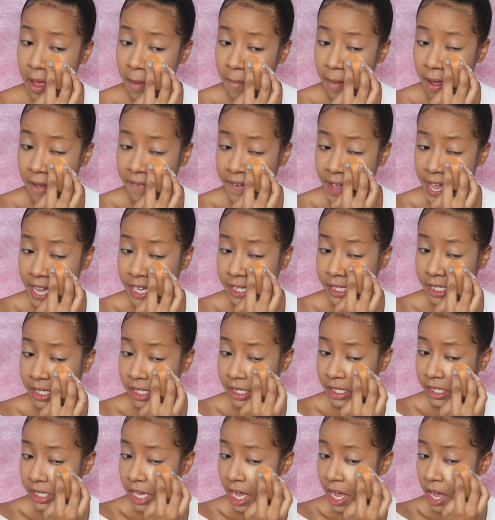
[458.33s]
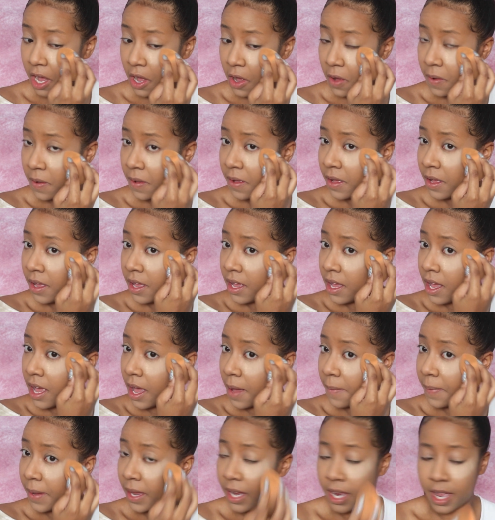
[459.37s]
my face, so
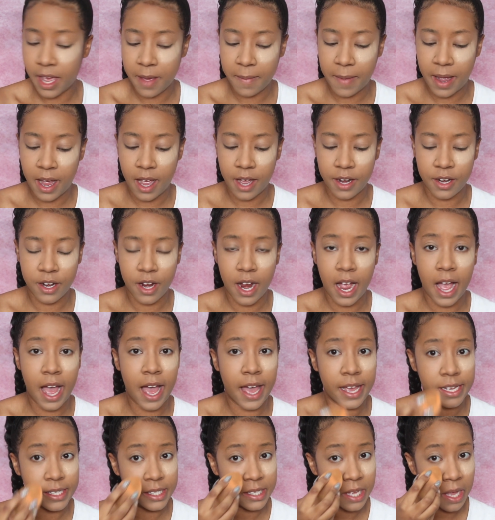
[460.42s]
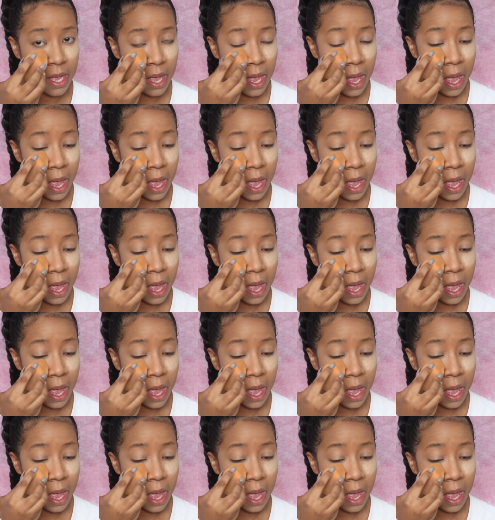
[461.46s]
I'm putting it in my under eyes.